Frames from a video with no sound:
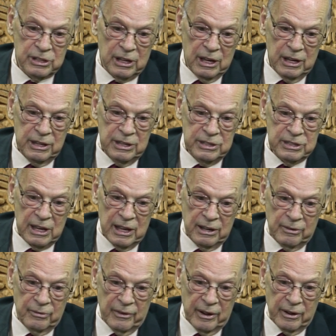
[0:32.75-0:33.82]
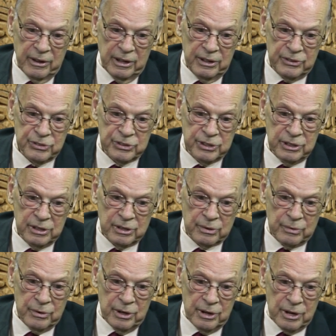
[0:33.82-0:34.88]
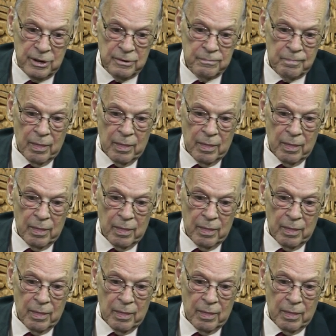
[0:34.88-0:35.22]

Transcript: and he's had a very interesting career,